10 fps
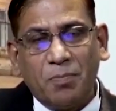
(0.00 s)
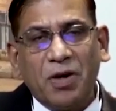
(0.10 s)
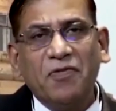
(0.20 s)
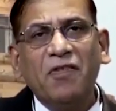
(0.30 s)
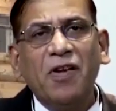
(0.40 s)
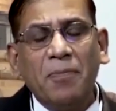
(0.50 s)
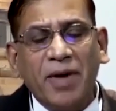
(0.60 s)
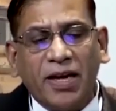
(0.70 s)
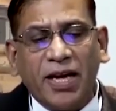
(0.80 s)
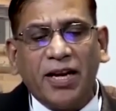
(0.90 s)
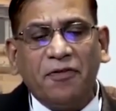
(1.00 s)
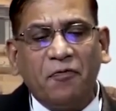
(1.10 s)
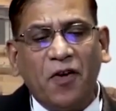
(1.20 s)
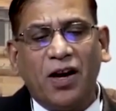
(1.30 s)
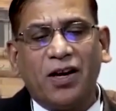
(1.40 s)
But we will make an
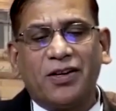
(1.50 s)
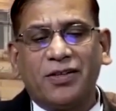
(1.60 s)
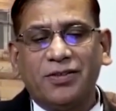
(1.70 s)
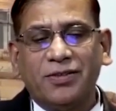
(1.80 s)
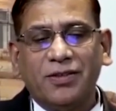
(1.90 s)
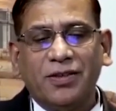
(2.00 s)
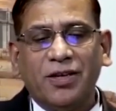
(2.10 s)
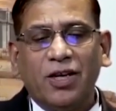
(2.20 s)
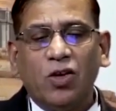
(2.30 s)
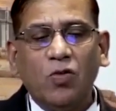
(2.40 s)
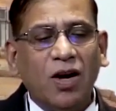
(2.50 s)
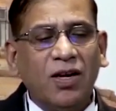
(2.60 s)
effort to